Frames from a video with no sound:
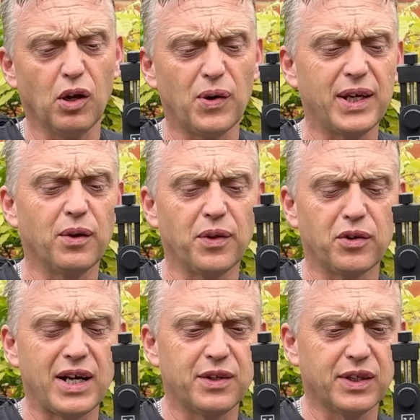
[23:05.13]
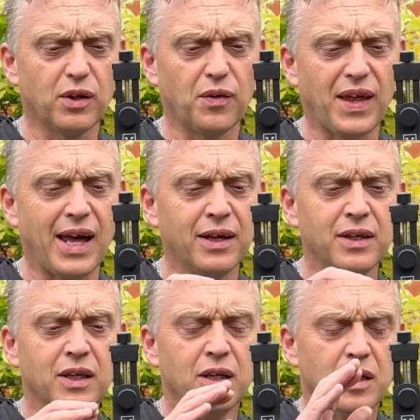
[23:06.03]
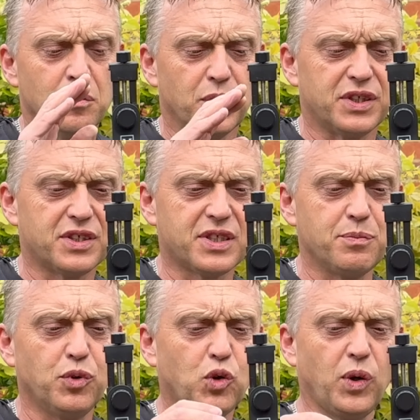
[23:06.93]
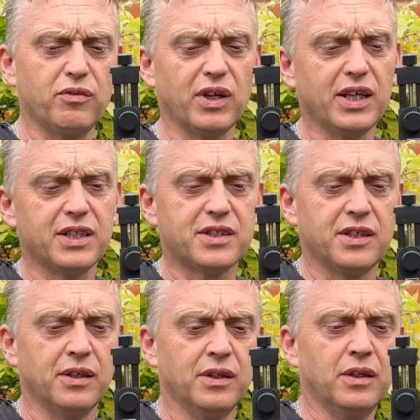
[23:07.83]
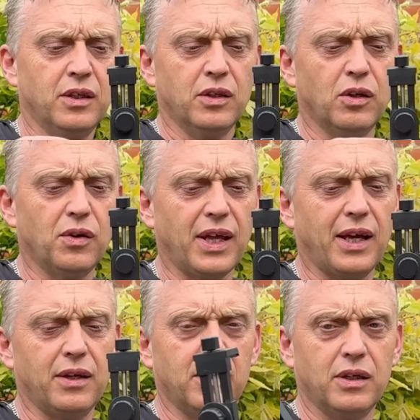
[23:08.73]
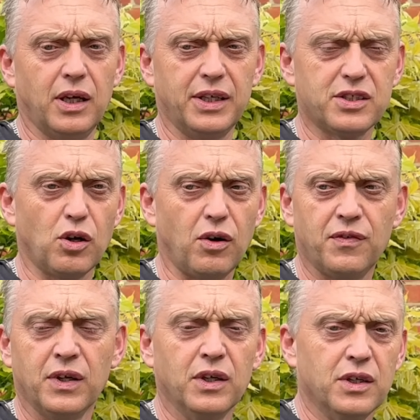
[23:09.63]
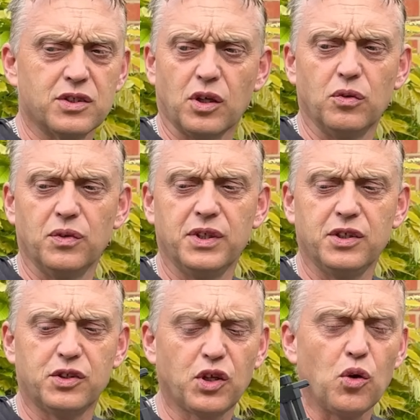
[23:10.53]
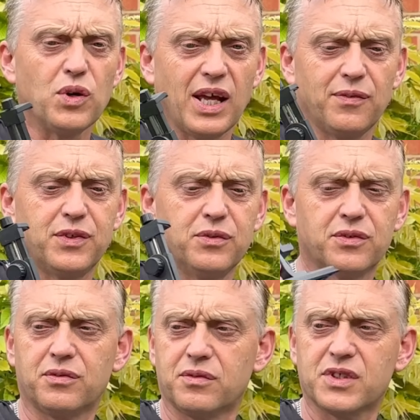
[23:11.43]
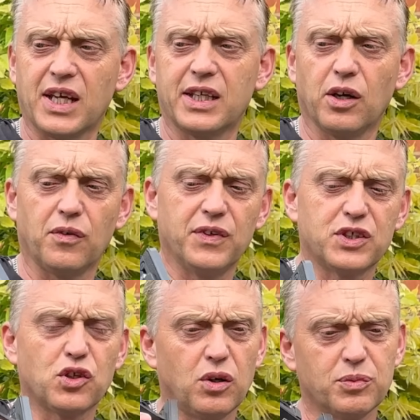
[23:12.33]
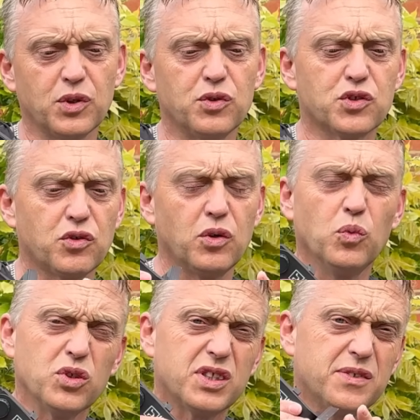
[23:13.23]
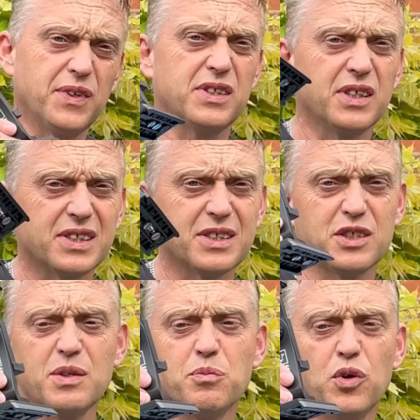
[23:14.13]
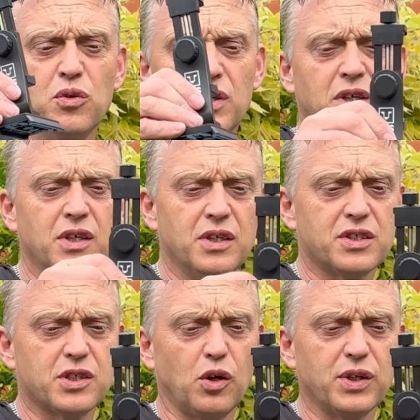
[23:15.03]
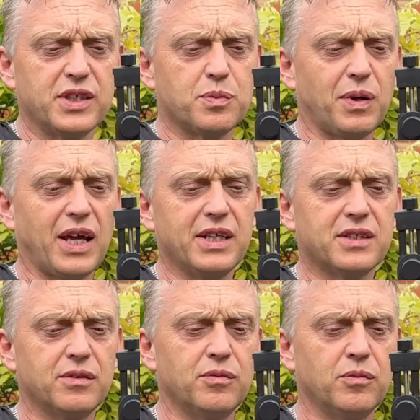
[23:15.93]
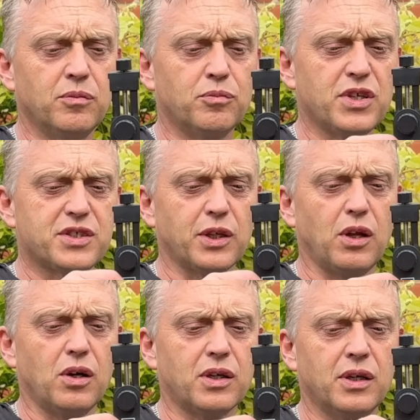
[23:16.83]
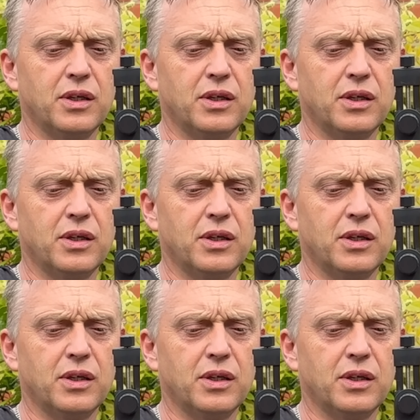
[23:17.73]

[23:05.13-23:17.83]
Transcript: lighting on or anything like that. But it's a simple quick release like that and it's off. So you don't have to take it off each time, do the screw. Once it's fitted, it's a simple slide into place, press the lock,